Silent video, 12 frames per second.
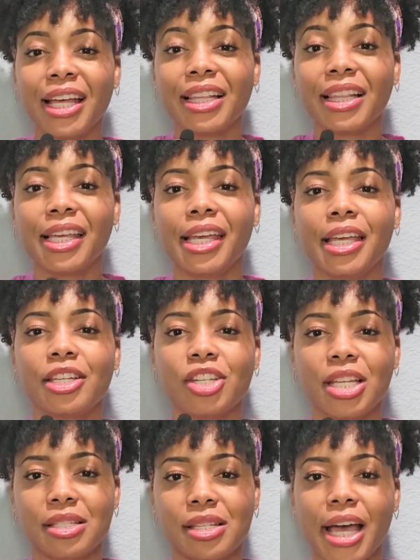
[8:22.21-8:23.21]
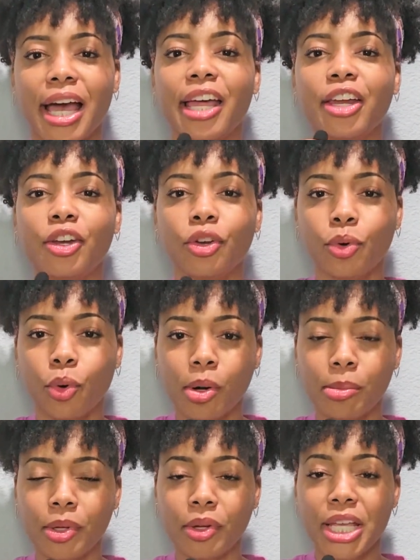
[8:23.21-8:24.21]
Leakage is not
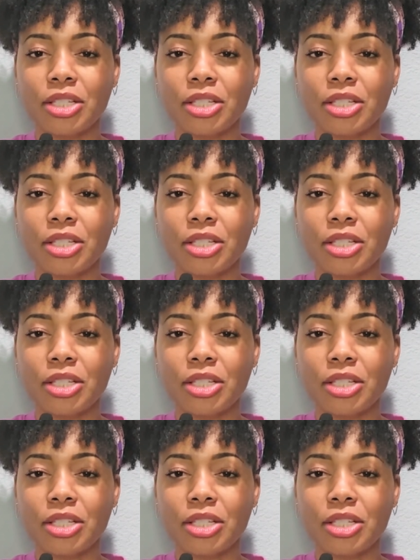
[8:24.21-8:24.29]
normal.